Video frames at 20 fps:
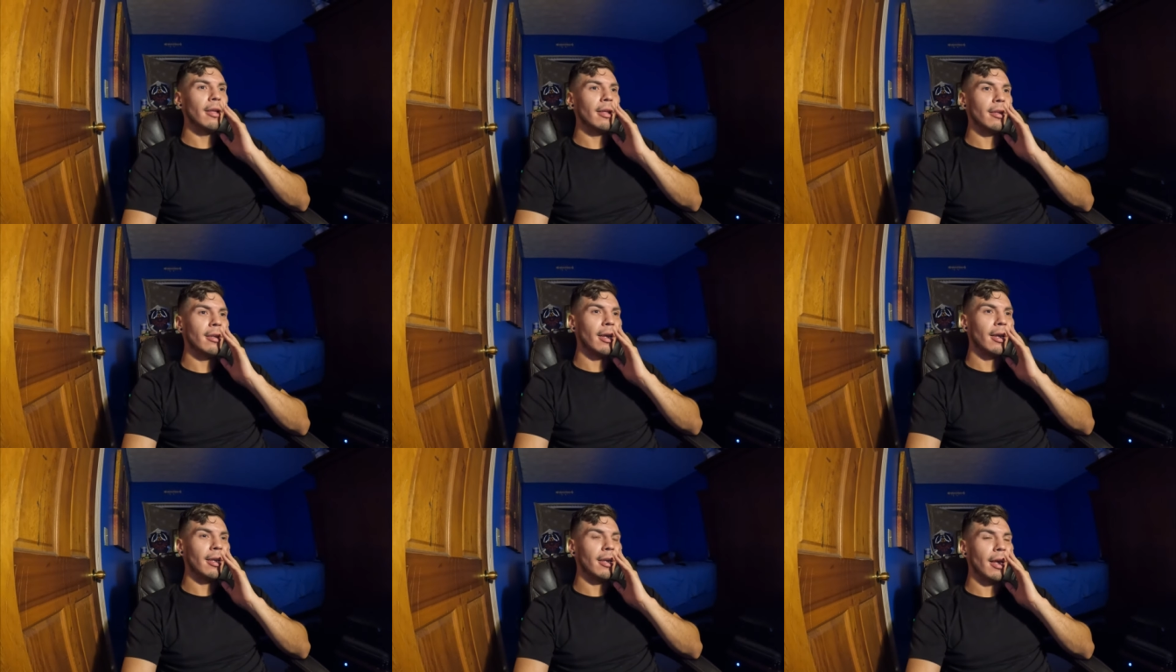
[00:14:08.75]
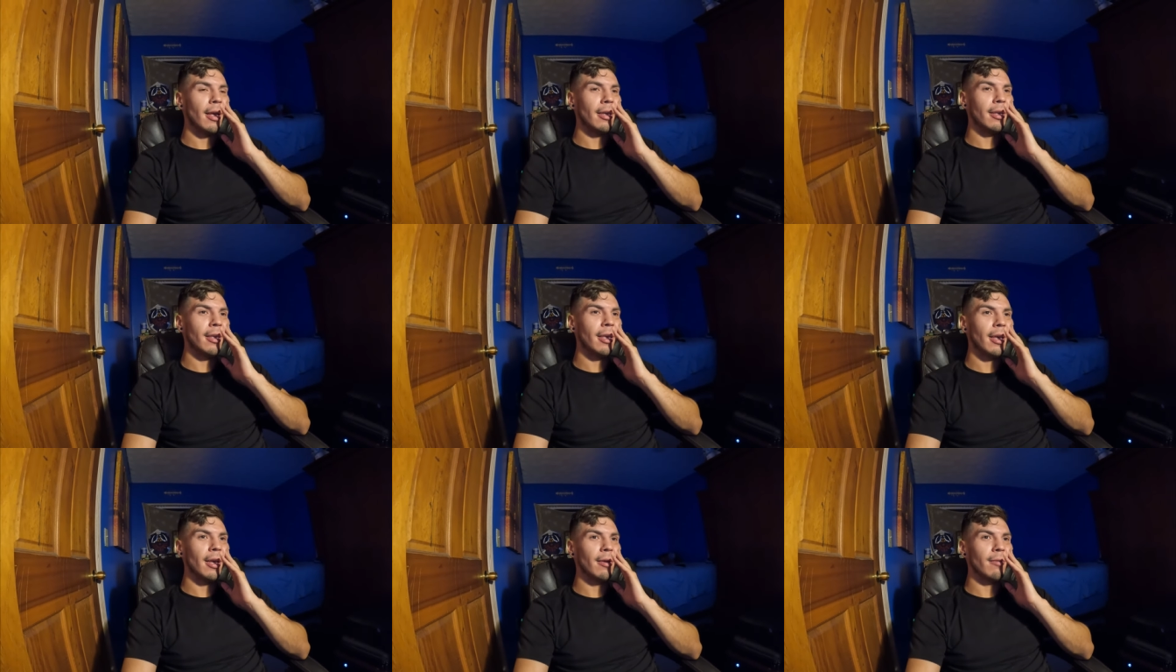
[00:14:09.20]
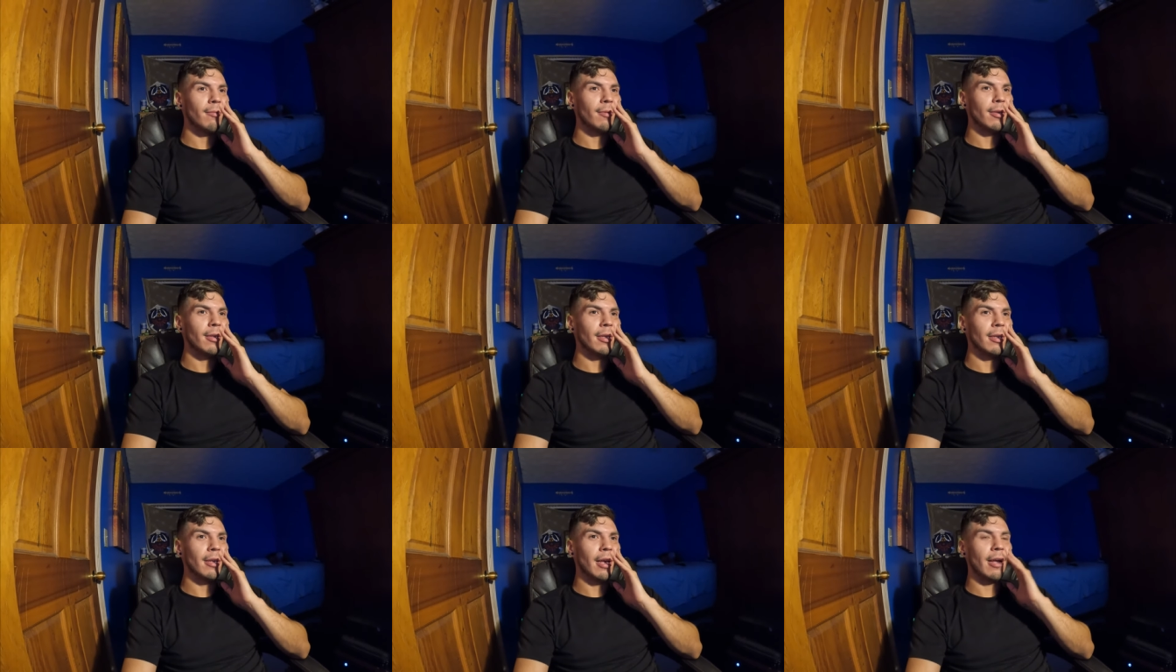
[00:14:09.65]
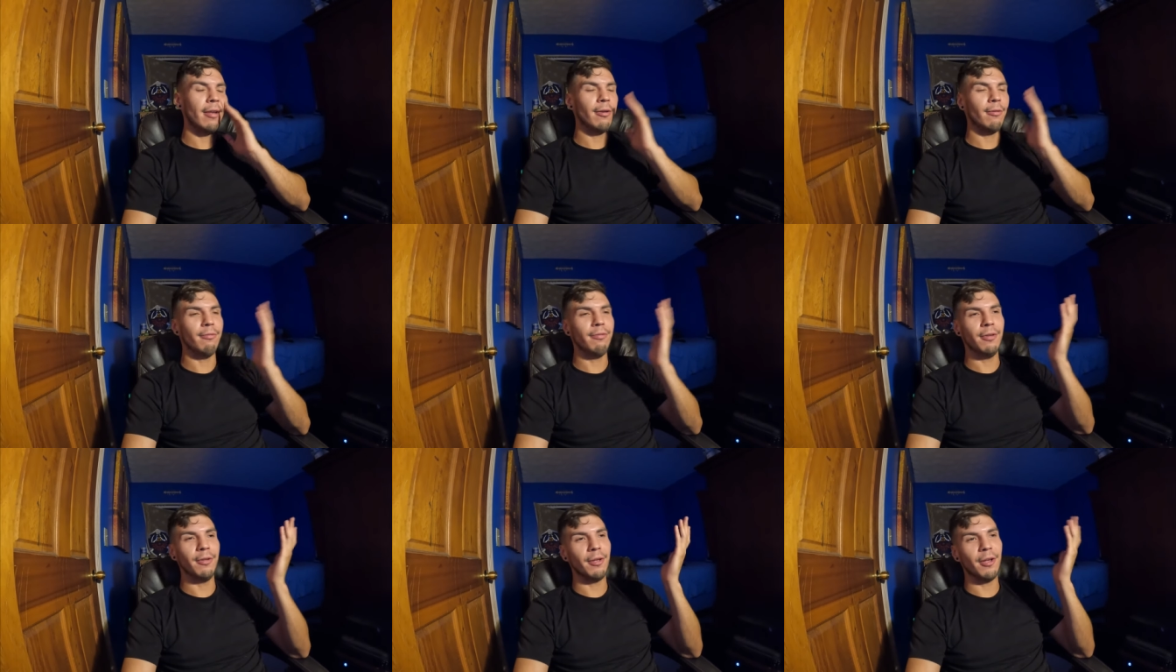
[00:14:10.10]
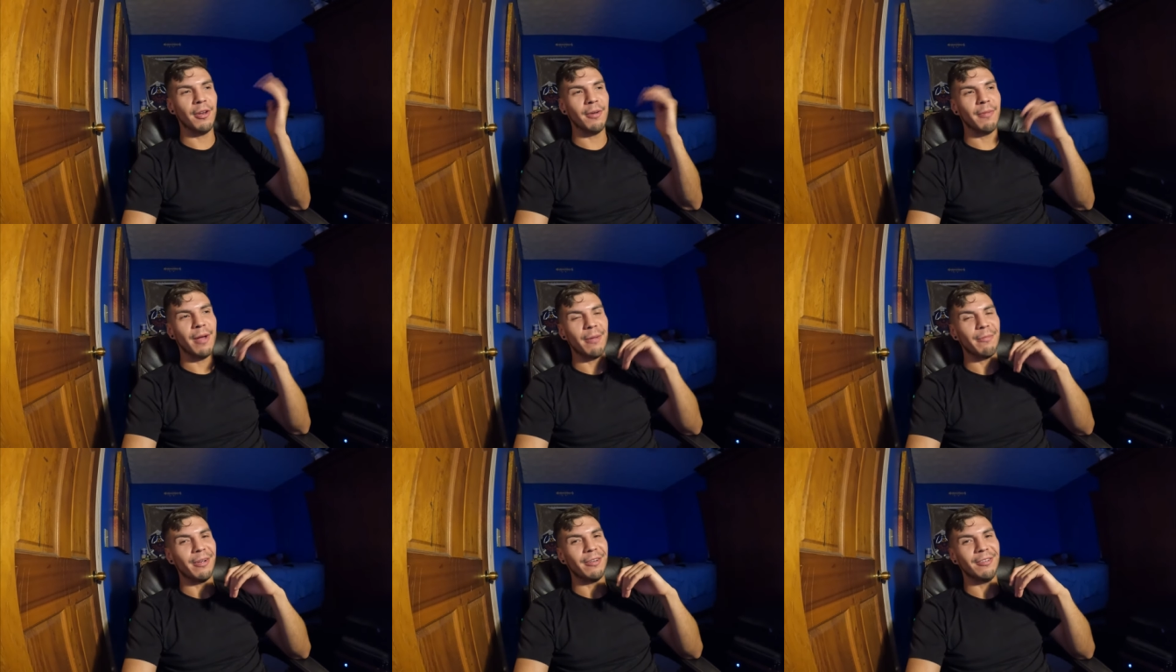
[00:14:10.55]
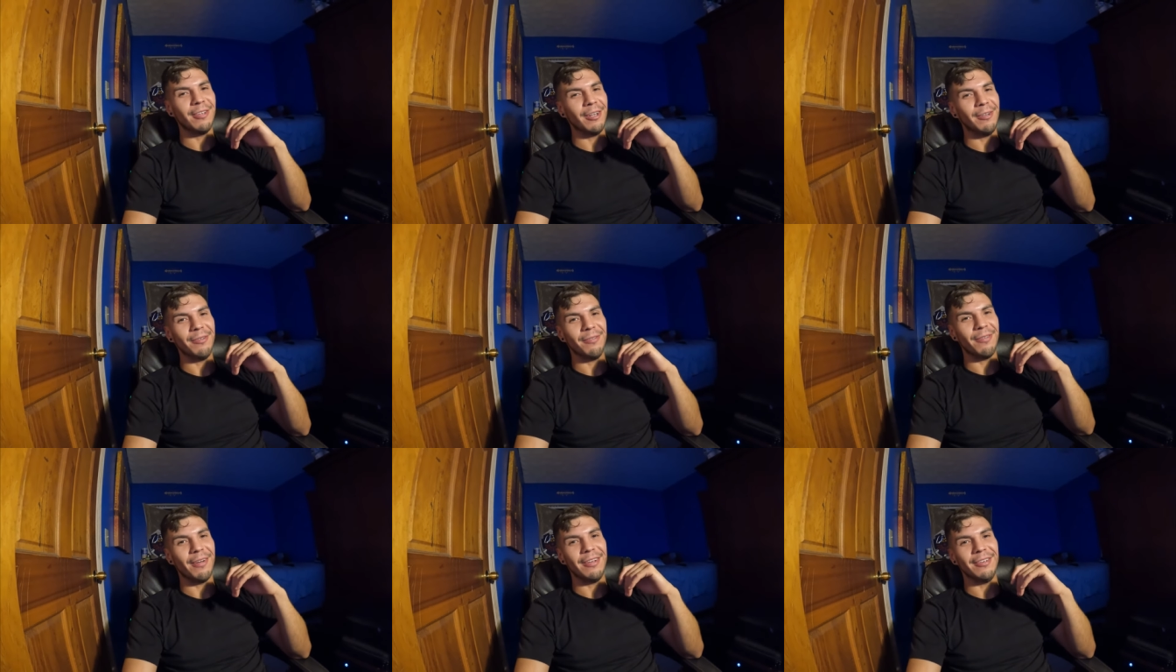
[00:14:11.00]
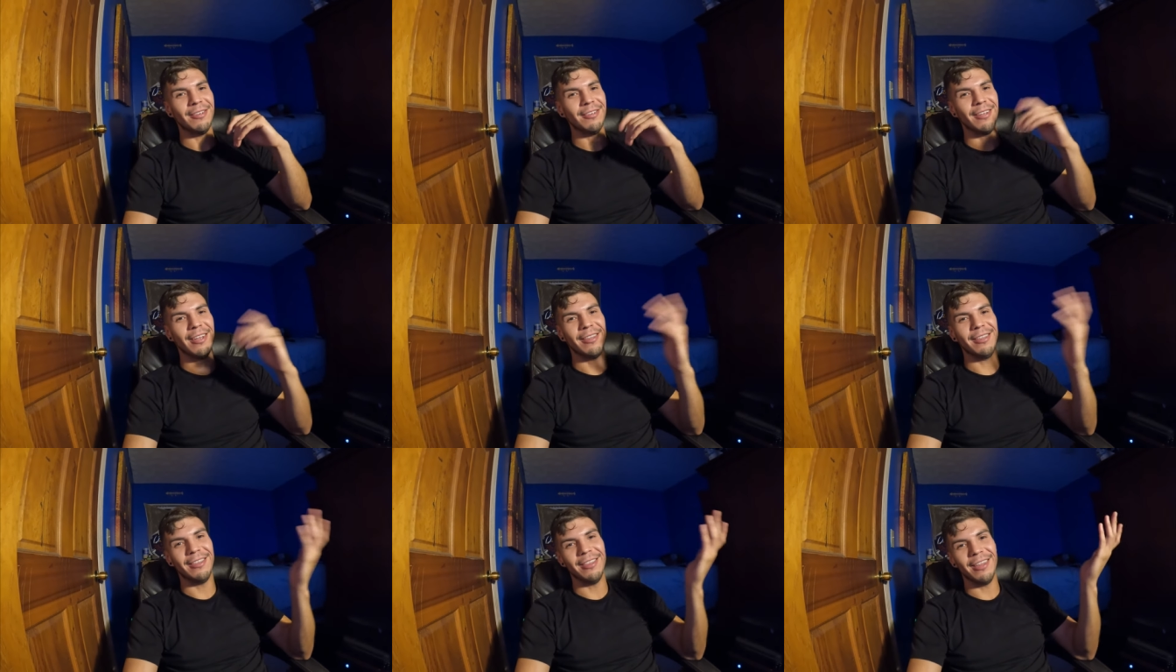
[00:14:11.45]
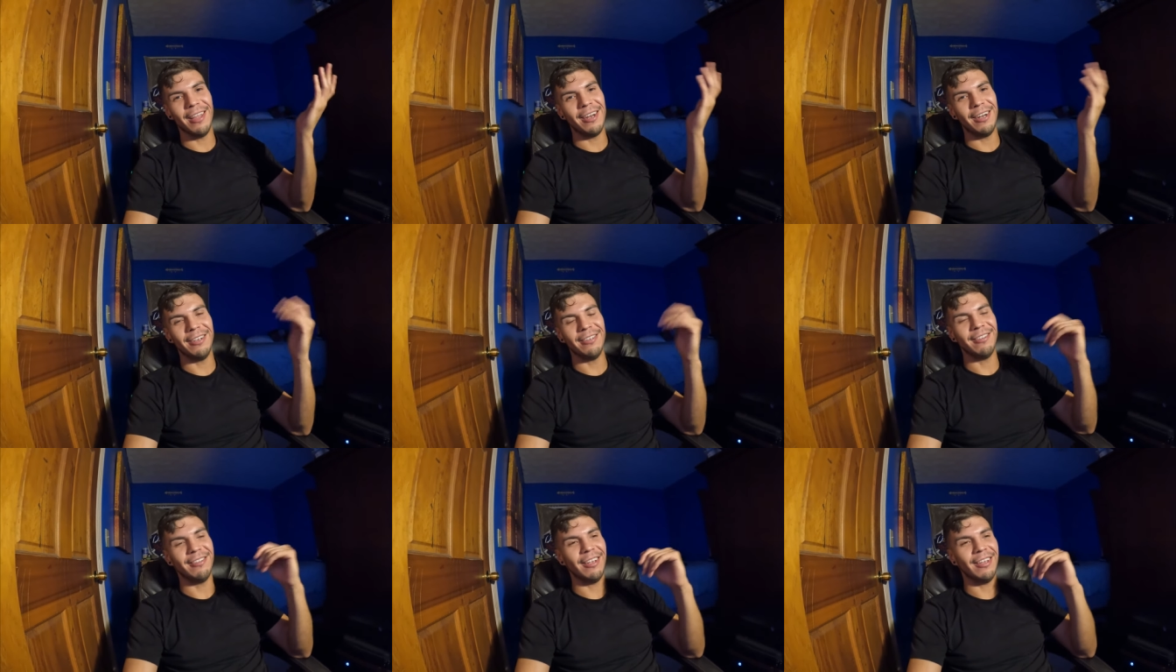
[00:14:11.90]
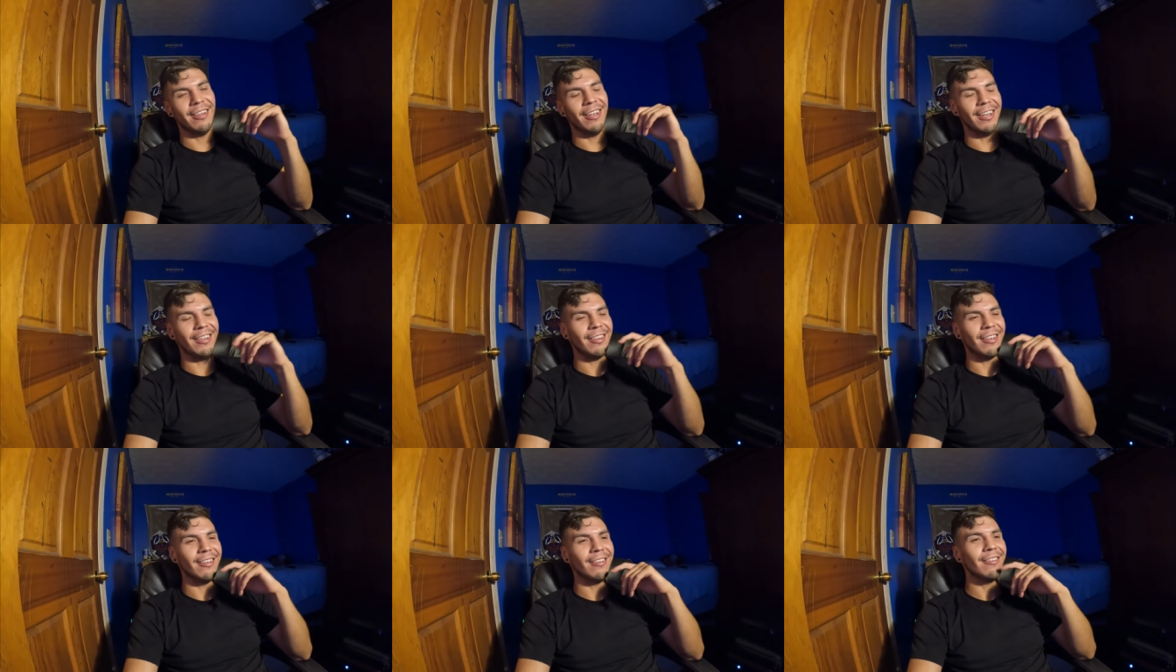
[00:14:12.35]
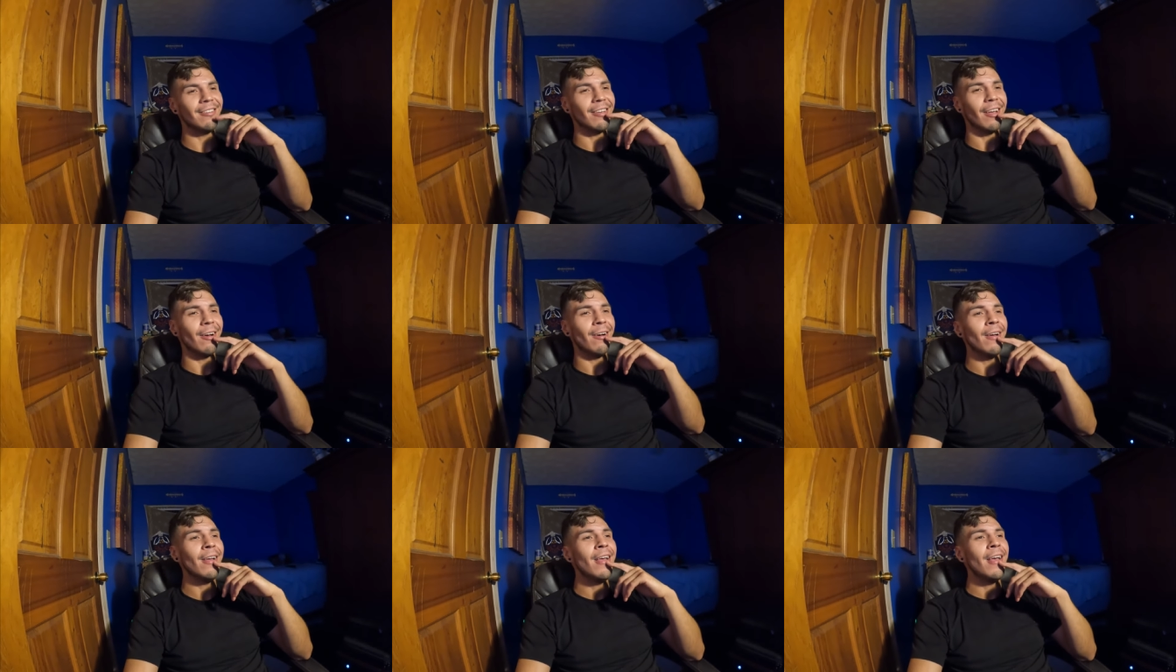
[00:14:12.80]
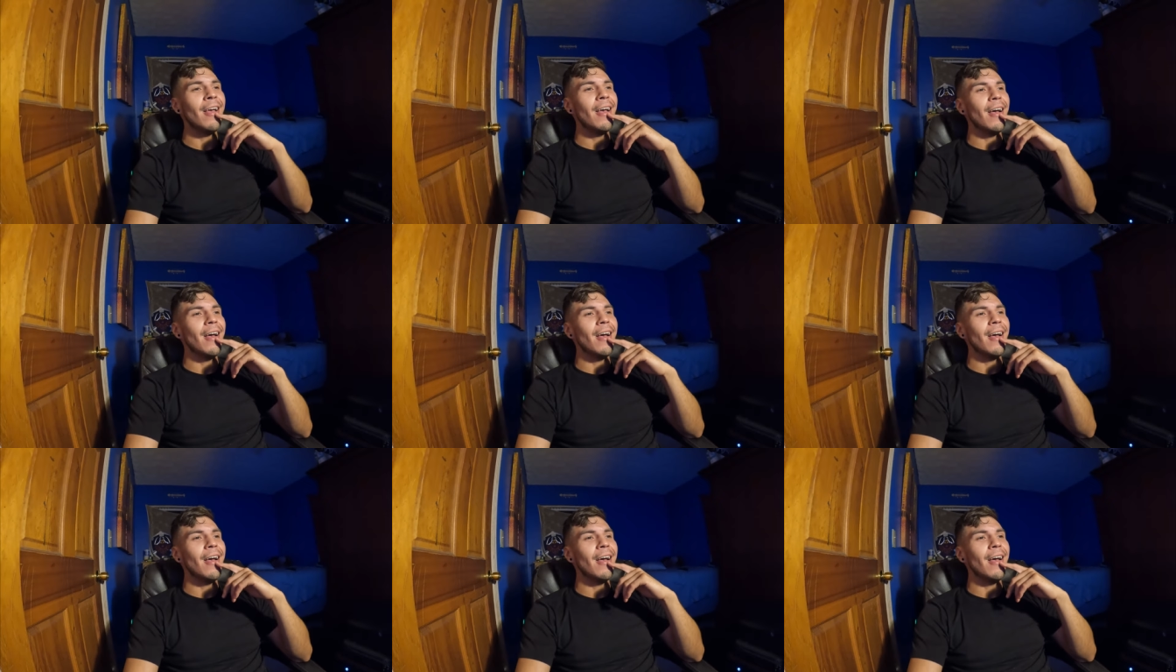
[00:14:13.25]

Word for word: and I I can't really I don't feel good about myself if I just let let it sit like this. So.